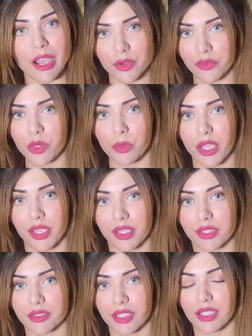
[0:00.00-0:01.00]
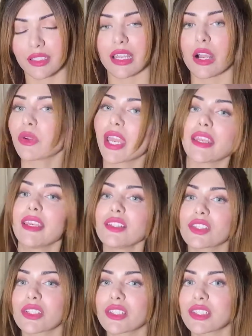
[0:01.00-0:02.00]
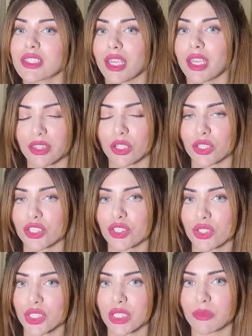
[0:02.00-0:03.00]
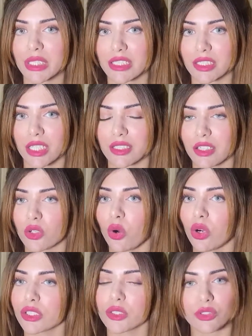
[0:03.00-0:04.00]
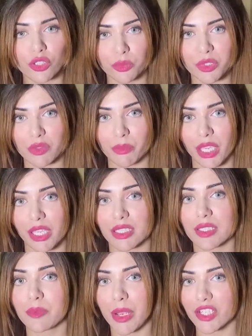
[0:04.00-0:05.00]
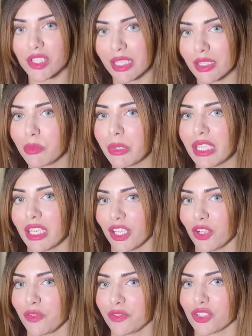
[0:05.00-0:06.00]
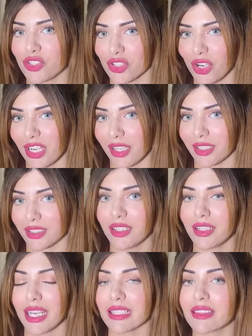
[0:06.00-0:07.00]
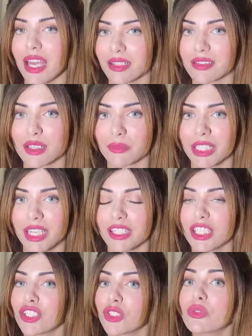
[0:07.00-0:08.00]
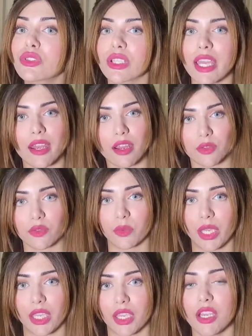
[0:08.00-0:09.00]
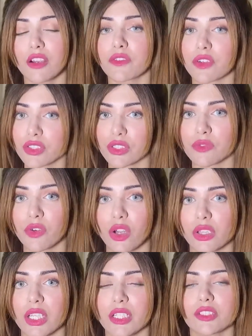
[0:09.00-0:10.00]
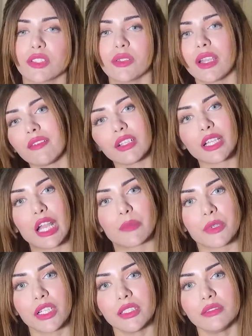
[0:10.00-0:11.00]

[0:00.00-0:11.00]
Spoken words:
of the way. Now, can I just say there are certain mistakes that all YouTubers make, especially in the beginning of their journey. And that is something I need you to get out of the way. First of all, do you have a camera?